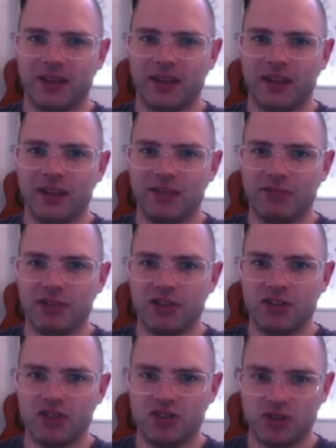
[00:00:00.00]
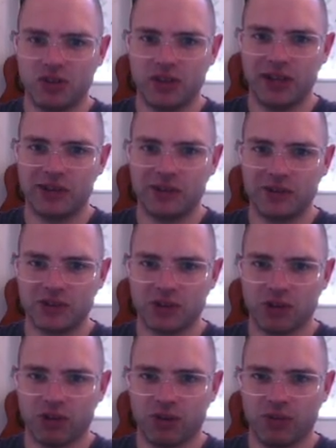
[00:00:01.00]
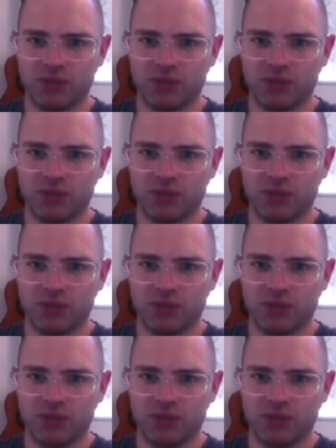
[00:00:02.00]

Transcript: He brings joy out of sorrow